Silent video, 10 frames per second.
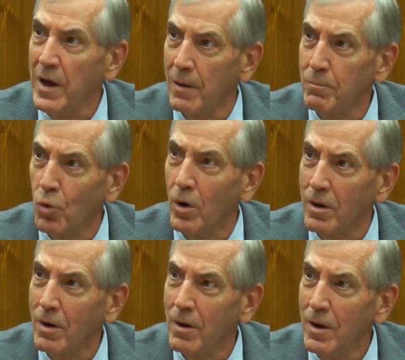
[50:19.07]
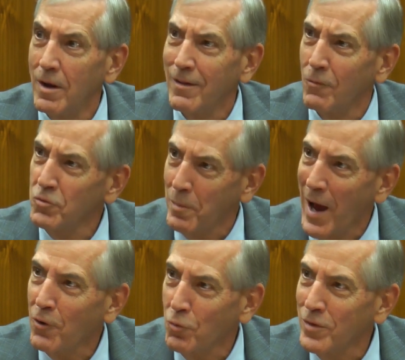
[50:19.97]
on board. That was
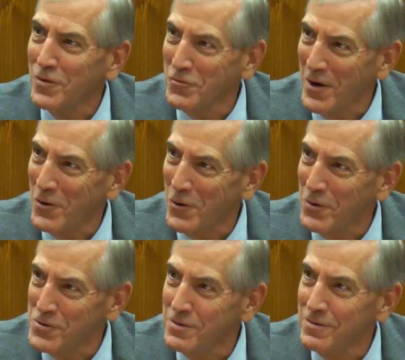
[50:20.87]
back when the senators